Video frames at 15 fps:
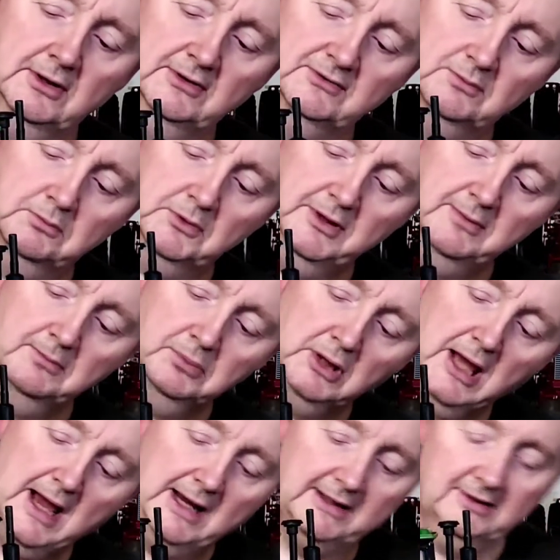is in
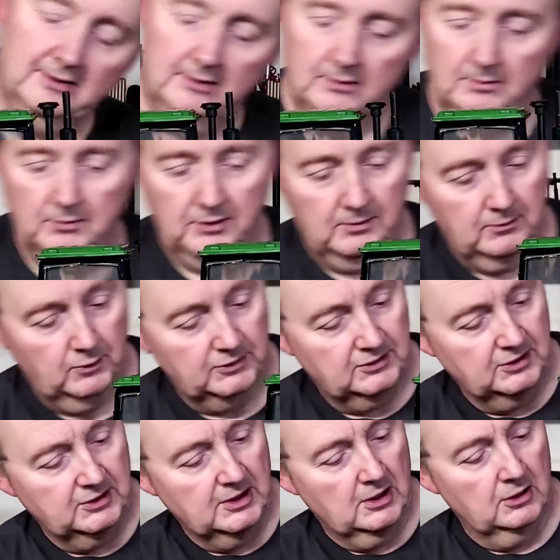black
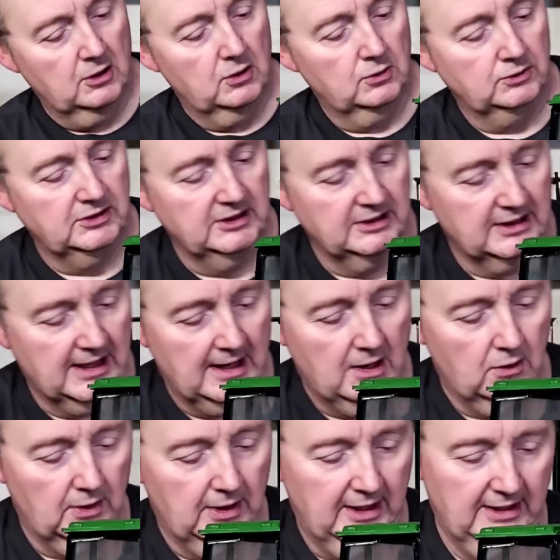with the yellow
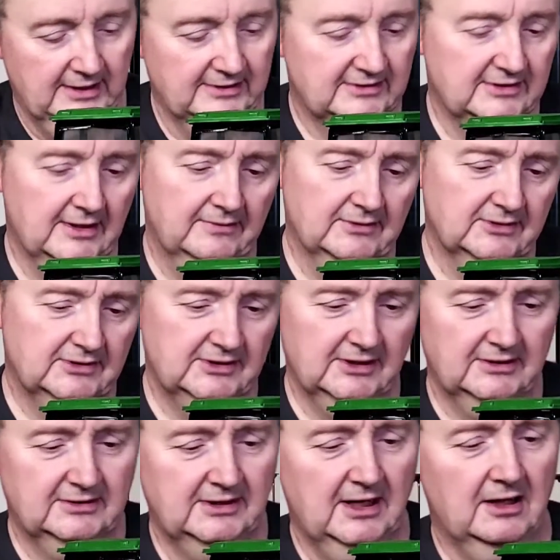decal
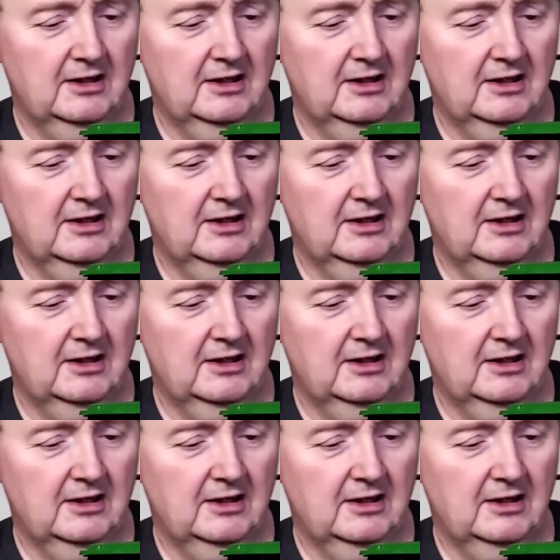8760.